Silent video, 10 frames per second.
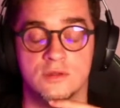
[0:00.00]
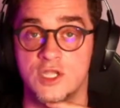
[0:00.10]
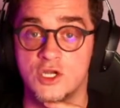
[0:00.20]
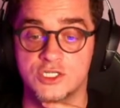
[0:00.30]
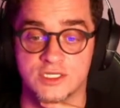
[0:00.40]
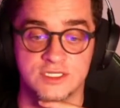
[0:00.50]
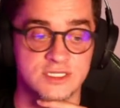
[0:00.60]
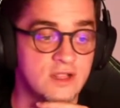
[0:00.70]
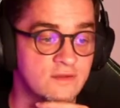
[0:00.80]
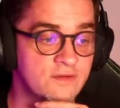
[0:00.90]
StarSharks
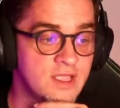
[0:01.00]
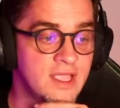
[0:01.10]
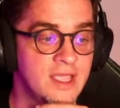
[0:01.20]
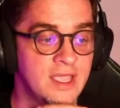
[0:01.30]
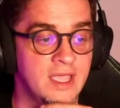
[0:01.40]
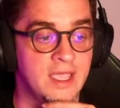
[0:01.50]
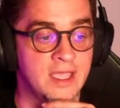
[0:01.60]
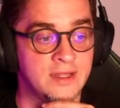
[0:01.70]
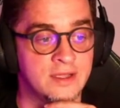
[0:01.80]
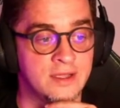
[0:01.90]
itself,
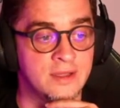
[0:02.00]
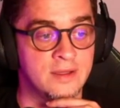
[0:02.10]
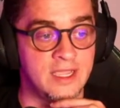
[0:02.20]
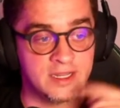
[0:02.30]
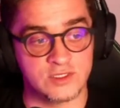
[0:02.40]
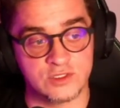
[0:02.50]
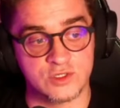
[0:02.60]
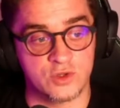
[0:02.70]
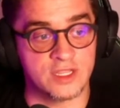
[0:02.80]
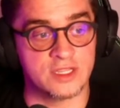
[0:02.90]
and it is also
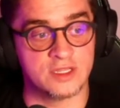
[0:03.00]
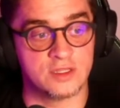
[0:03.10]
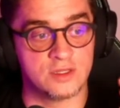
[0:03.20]
connected